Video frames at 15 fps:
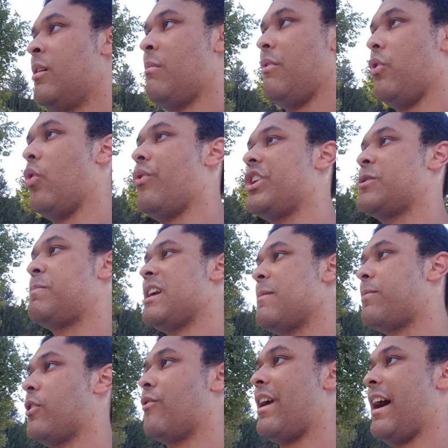with all these
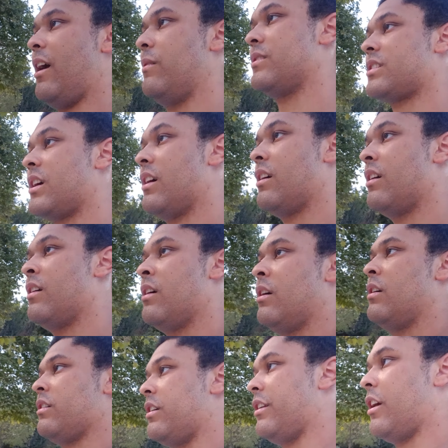people around, you